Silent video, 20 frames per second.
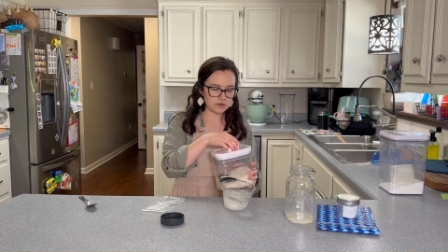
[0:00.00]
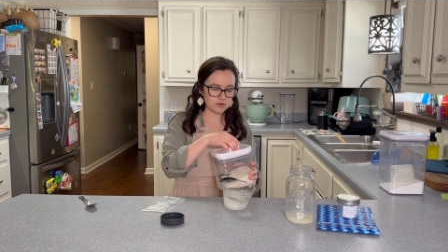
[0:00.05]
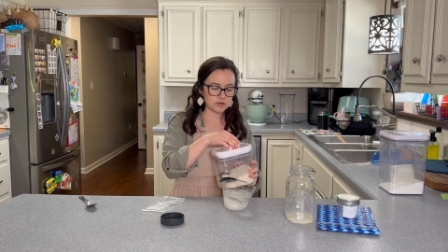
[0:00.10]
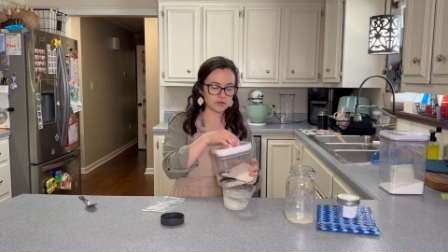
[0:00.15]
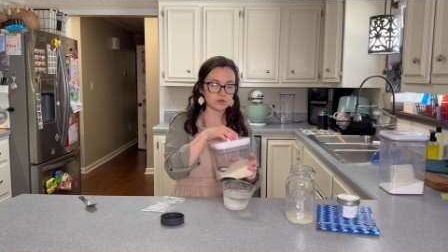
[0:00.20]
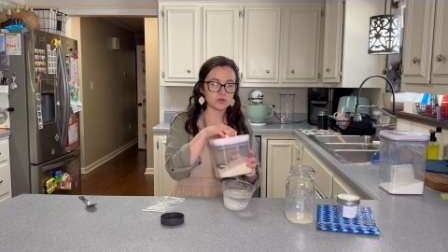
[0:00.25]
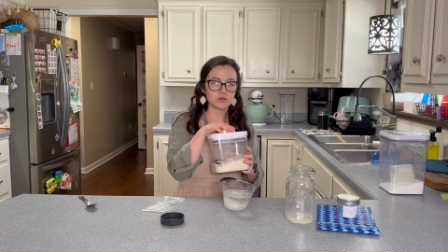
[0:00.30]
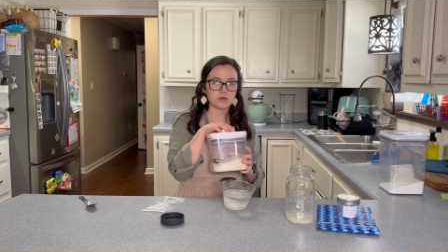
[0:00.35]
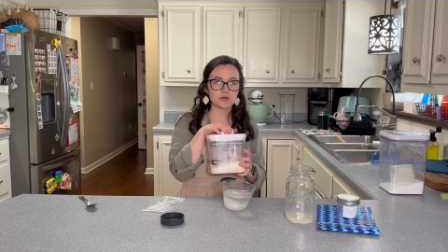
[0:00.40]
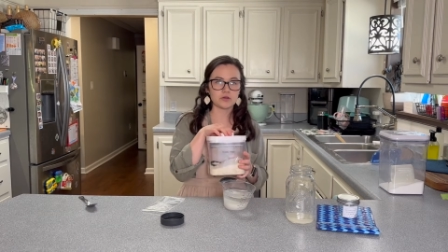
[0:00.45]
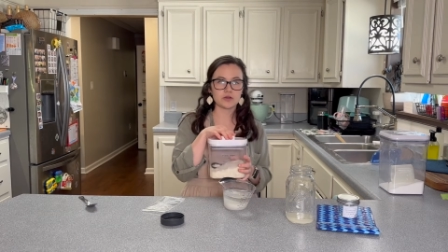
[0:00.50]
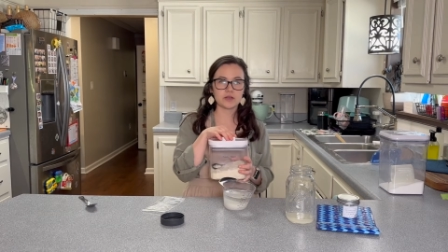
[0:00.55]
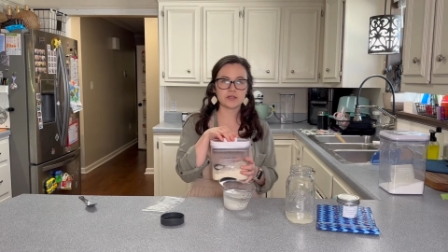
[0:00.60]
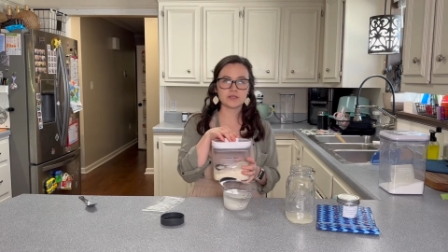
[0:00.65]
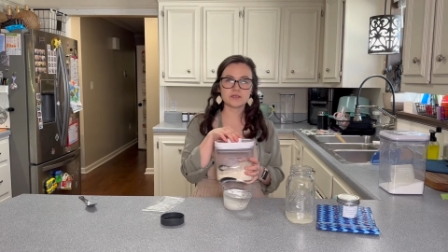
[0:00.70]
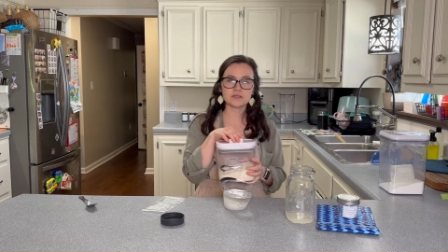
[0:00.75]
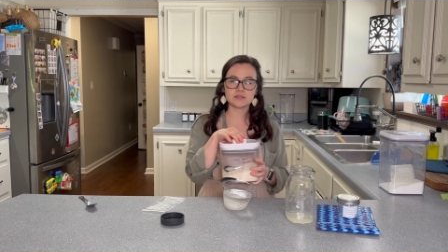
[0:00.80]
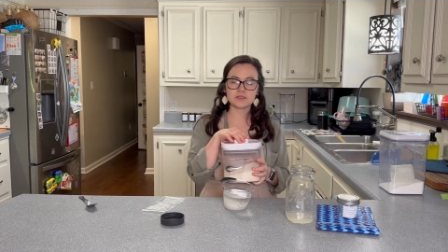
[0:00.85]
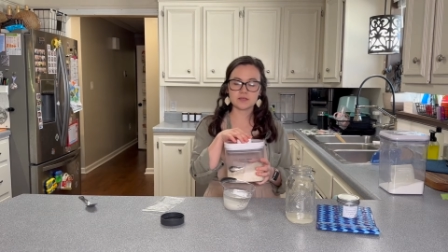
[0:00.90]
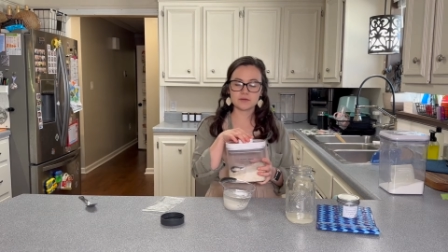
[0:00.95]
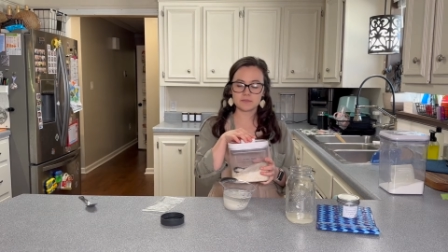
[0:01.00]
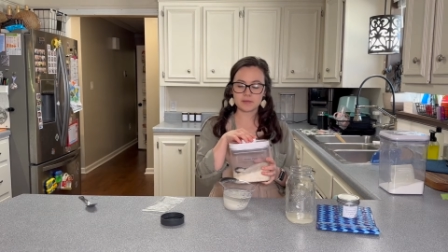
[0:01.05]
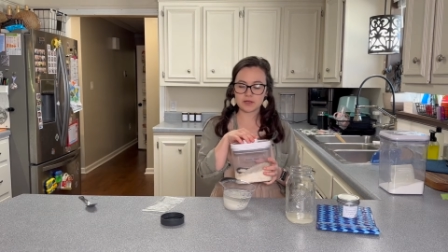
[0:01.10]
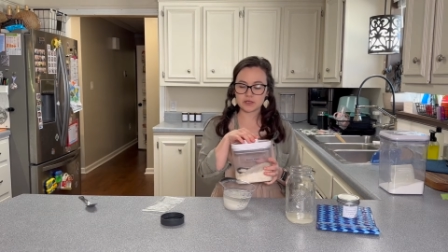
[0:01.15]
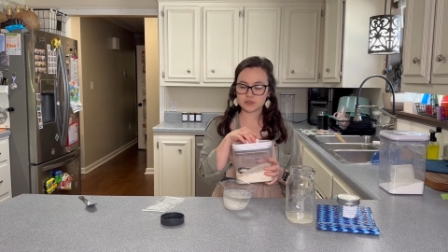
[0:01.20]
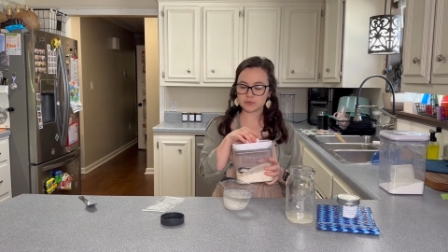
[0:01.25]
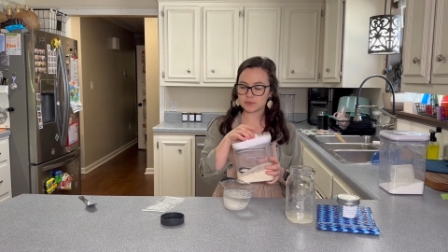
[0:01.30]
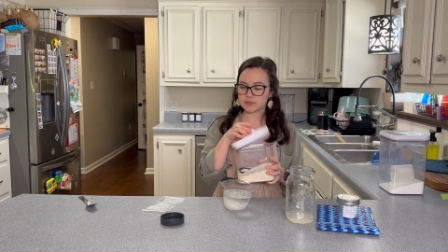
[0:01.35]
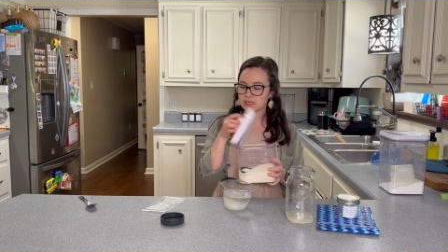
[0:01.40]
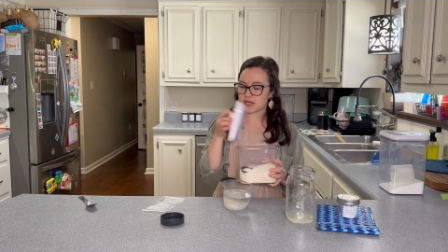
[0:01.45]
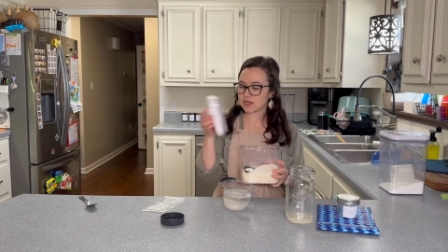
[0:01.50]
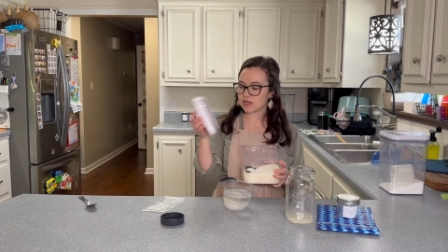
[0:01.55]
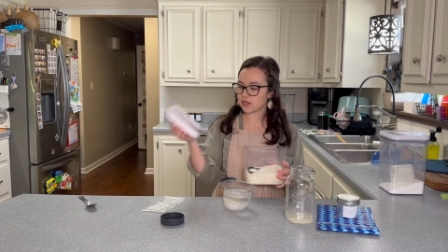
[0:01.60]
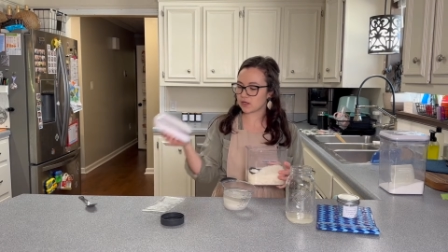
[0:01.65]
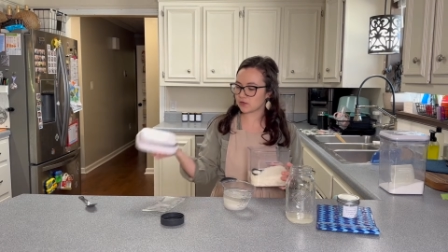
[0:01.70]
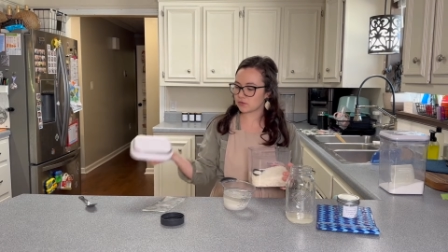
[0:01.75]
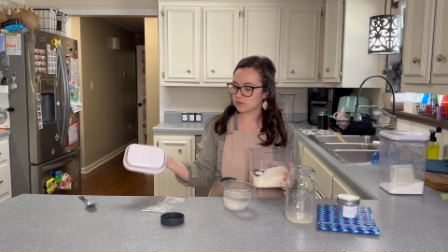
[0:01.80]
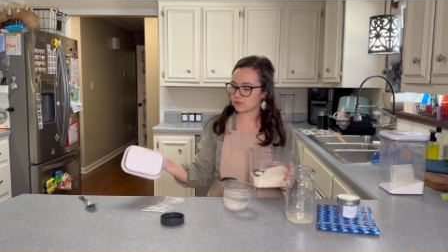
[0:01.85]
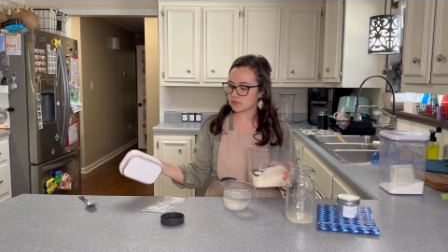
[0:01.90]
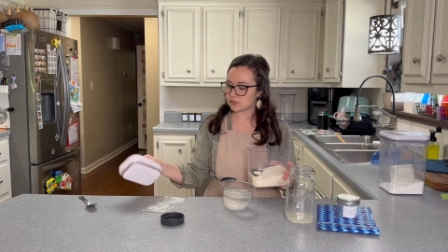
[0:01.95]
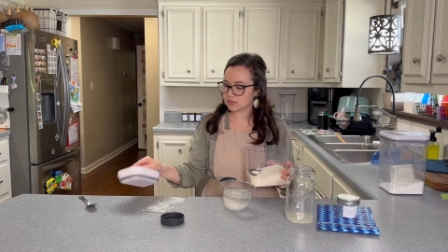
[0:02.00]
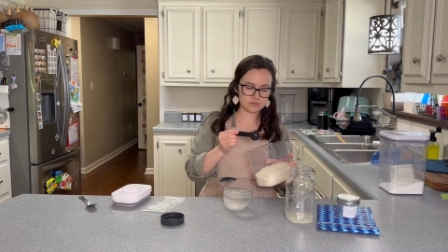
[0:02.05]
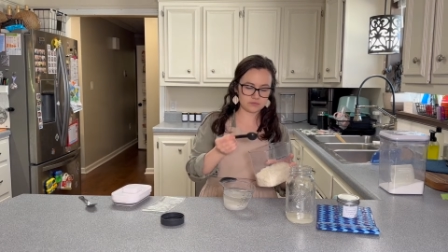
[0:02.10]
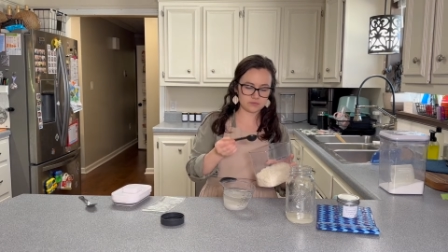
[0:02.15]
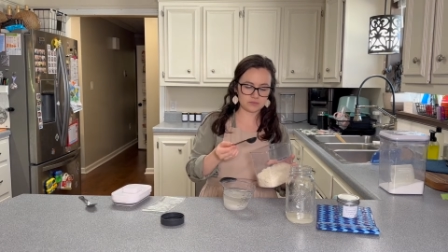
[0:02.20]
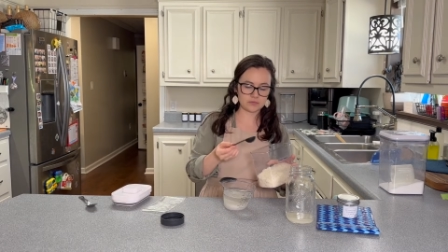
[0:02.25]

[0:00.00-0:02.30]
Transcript: Your instant mashed potatoes,